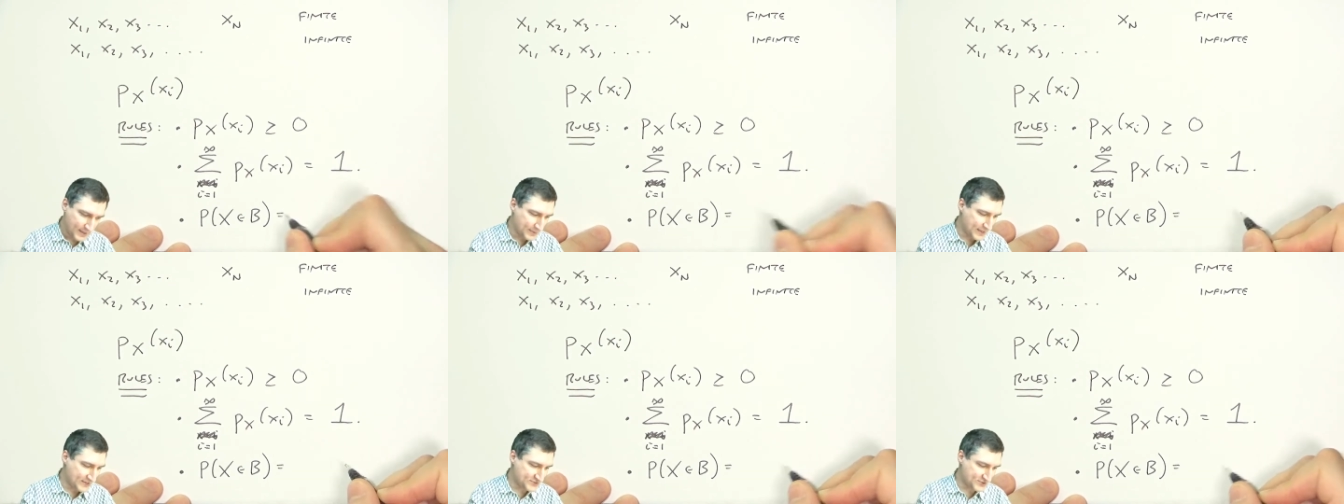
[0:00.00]

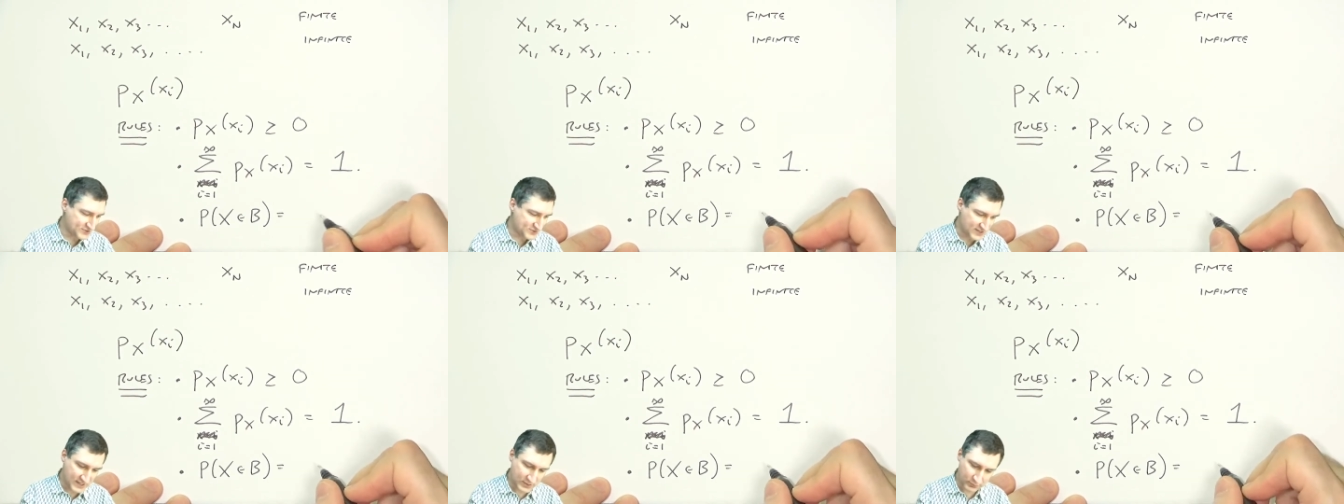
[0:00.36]
that's
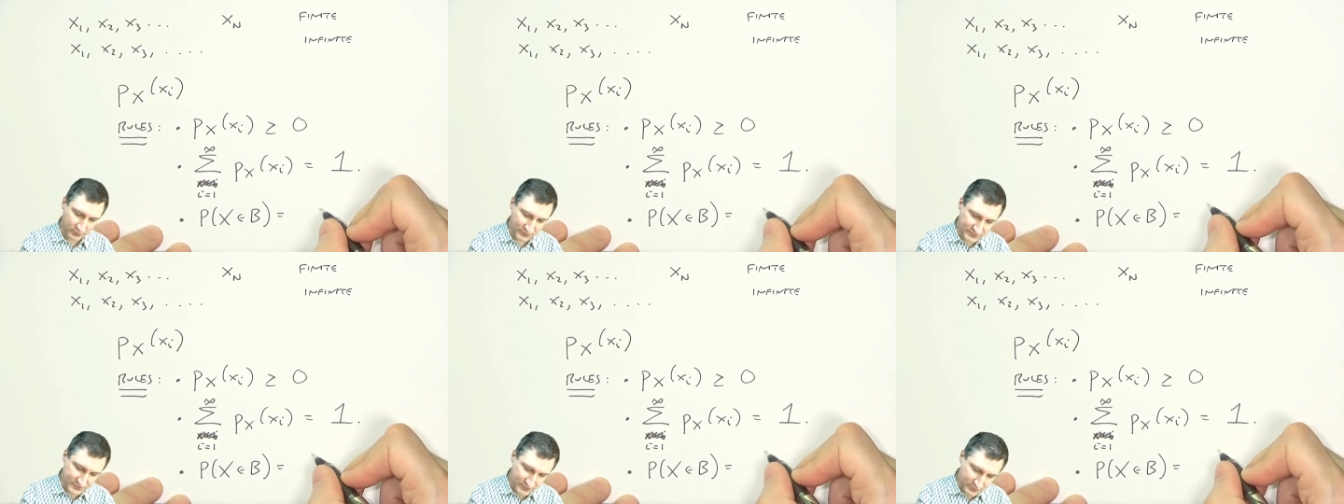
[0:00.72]
just
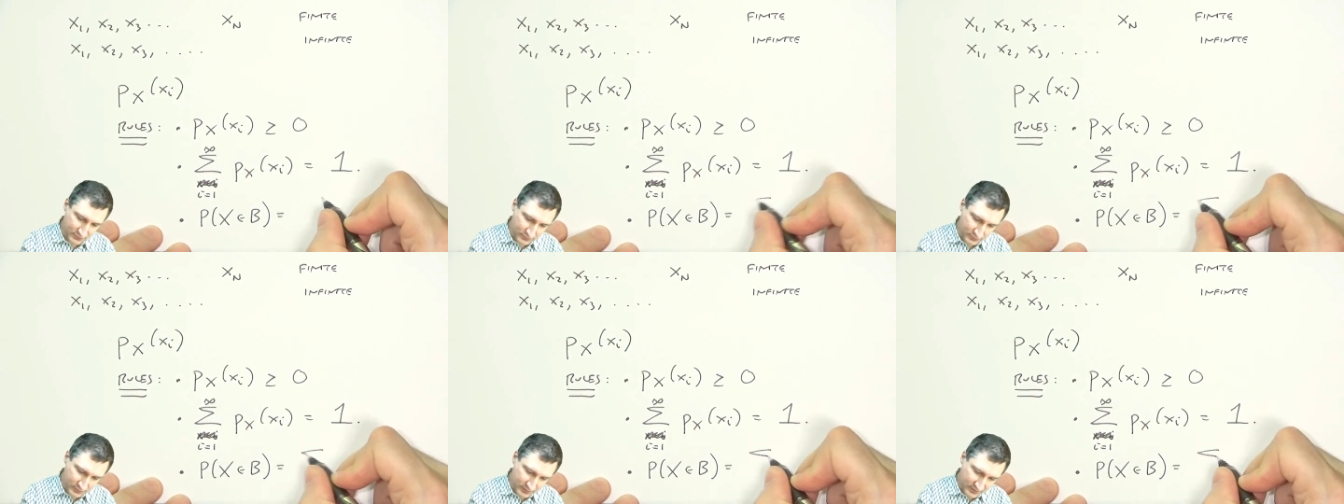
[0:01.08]
equal
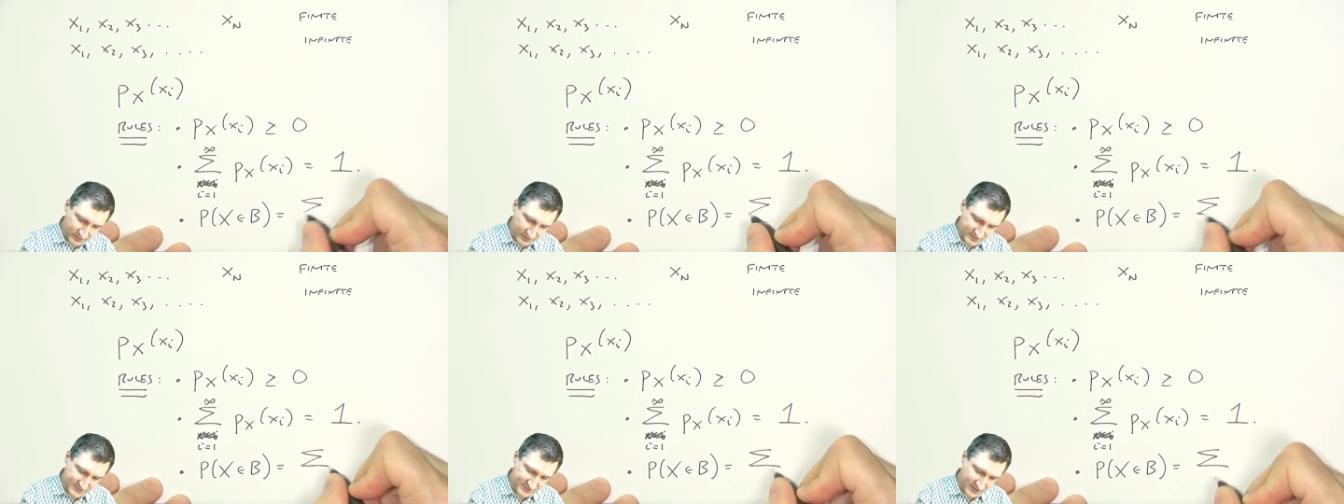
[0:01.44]
to
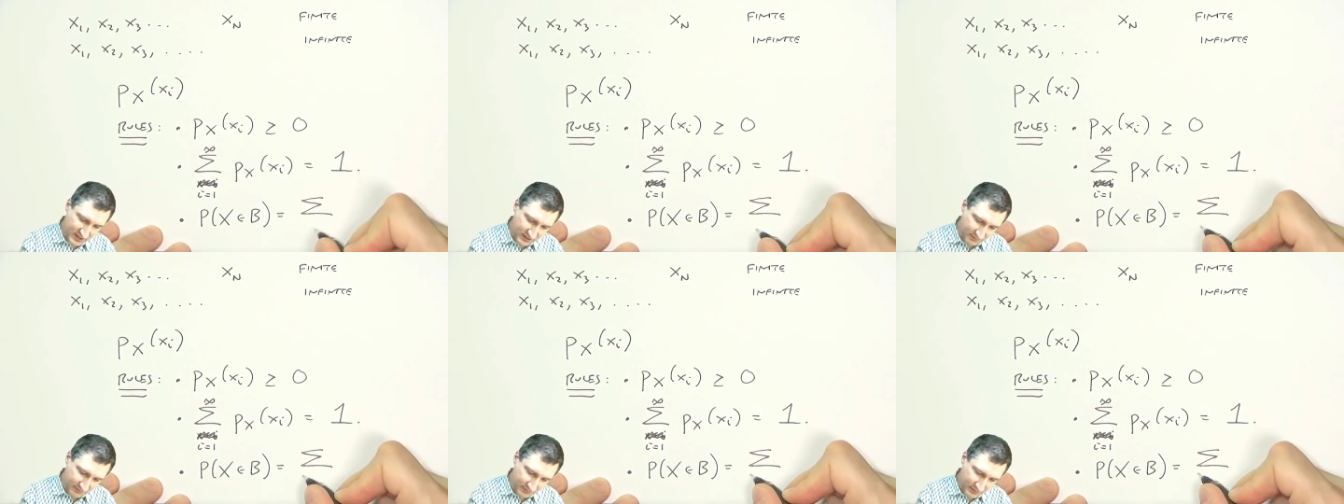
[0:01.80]
the
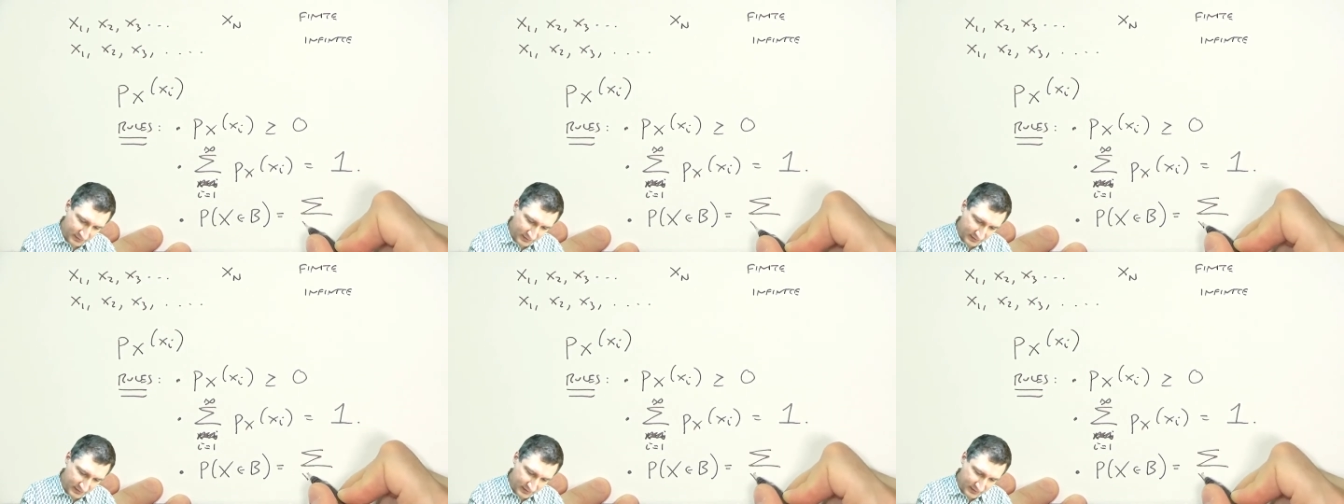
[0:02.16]
sum